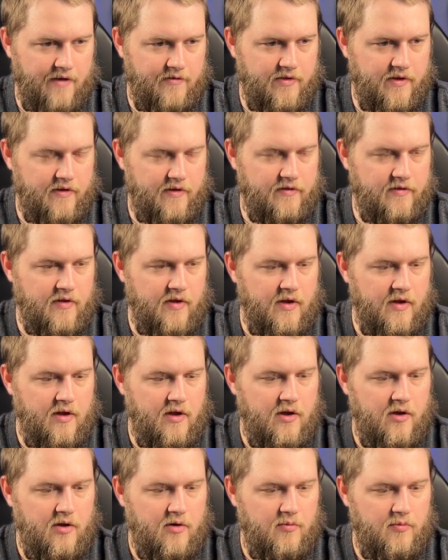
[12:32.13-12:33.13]
this,
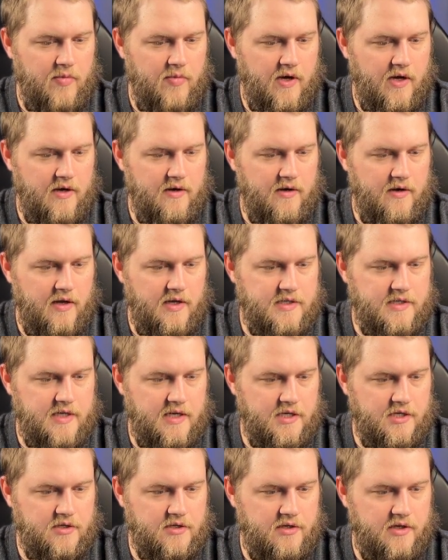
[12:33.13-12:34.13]
but
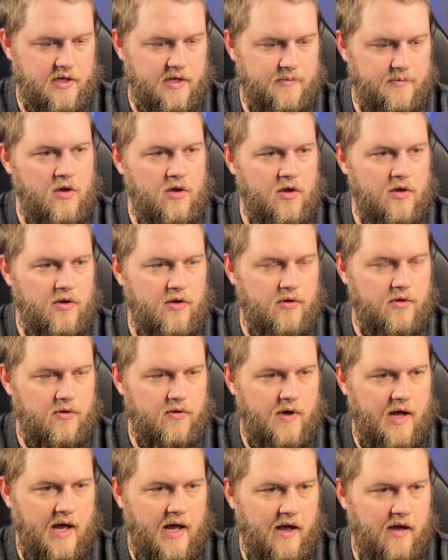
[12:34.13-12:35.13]
essentially you'll
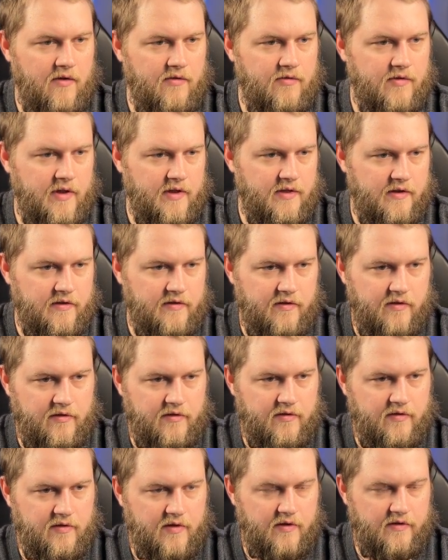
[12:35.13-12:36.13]
have, like, this
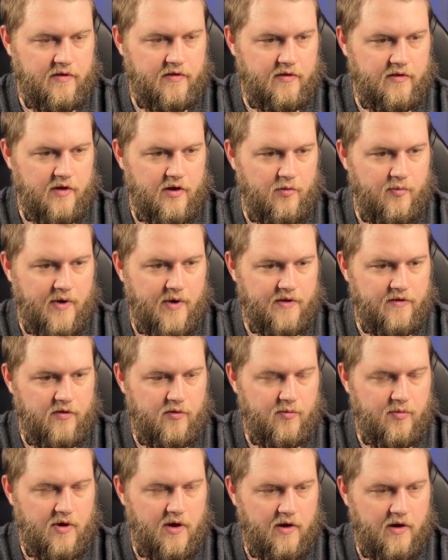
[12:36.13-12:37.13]
is an
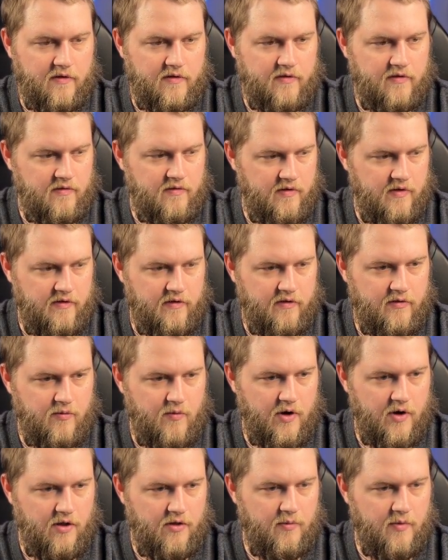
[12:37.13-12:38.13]
Ubuntu box. This is
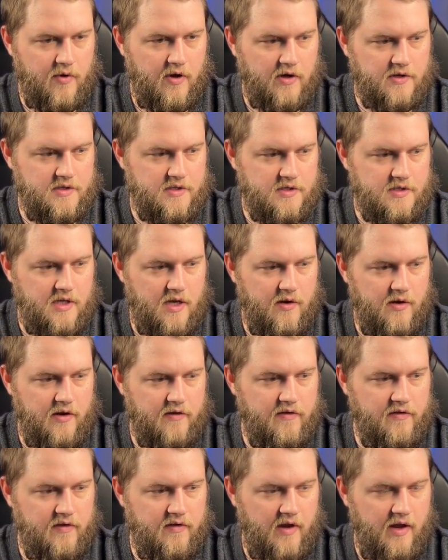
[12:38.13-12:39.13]
one of the boxes that it's
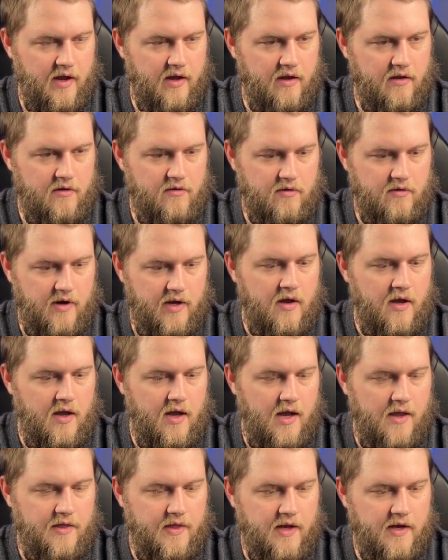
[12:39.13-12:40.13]
seeing, right?
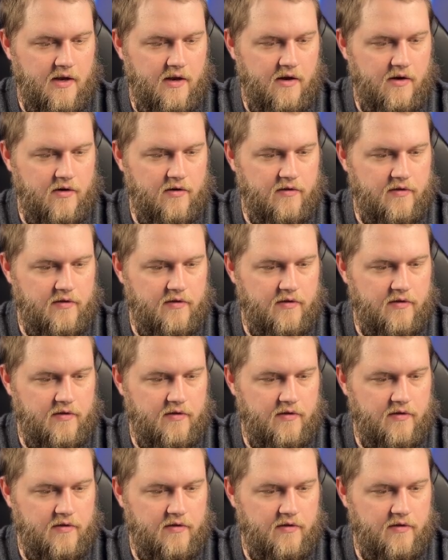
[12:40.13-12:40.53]
And then here's